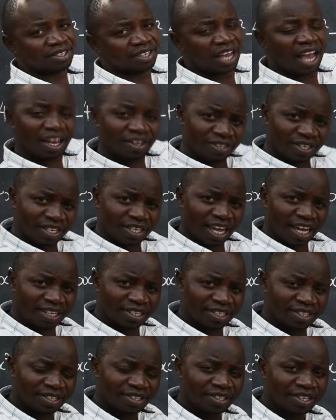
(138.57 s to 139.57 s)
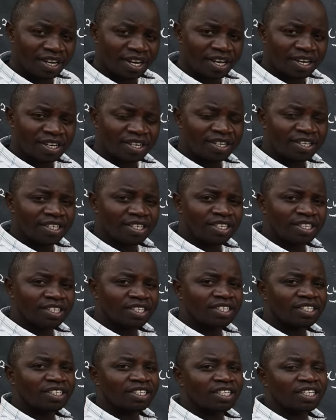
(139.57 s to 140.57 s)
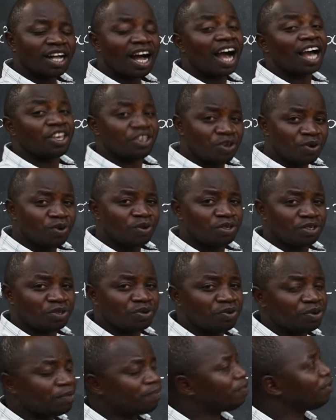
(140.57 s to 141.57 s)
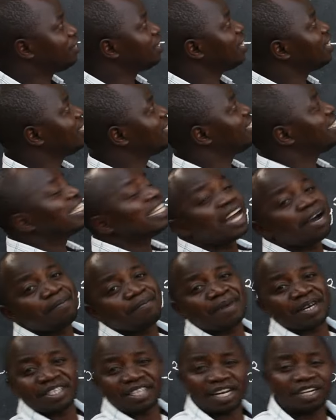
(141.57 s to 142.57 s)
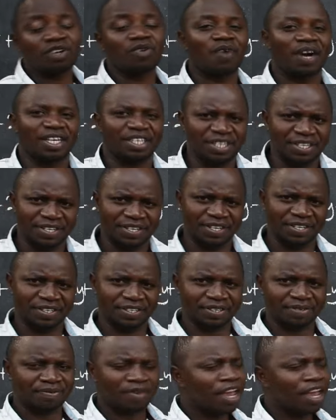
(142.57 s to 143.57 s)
have you seen that, are used to represent numbers and quantities.